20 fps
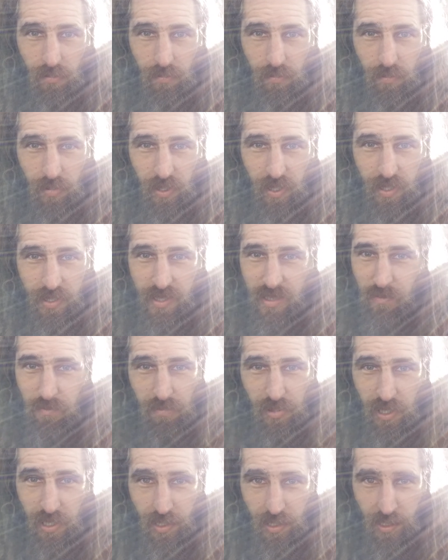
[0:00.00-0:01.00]
because the
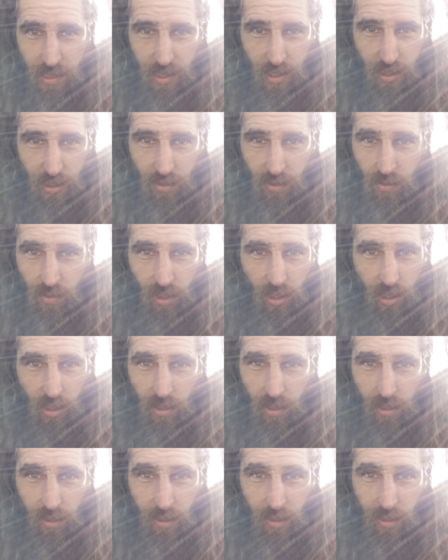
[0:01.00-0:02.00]
being that you
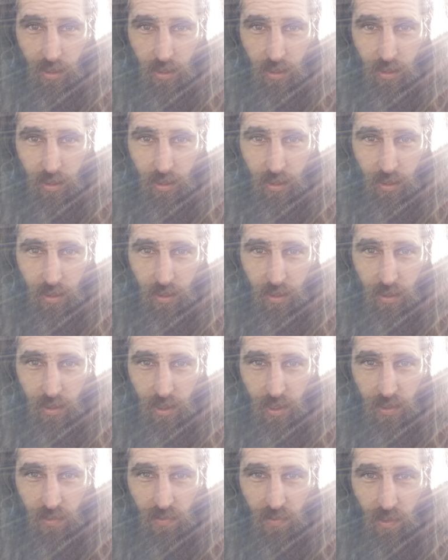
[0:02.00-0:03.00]
are
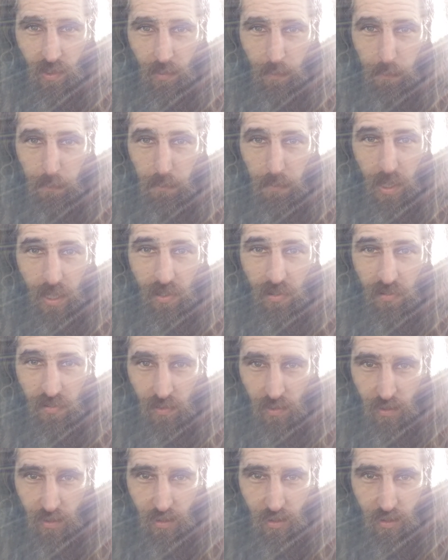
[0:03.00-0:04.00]
is
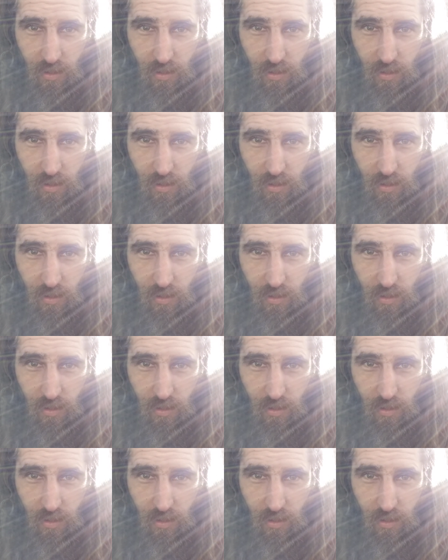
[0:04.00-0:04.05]
amazing,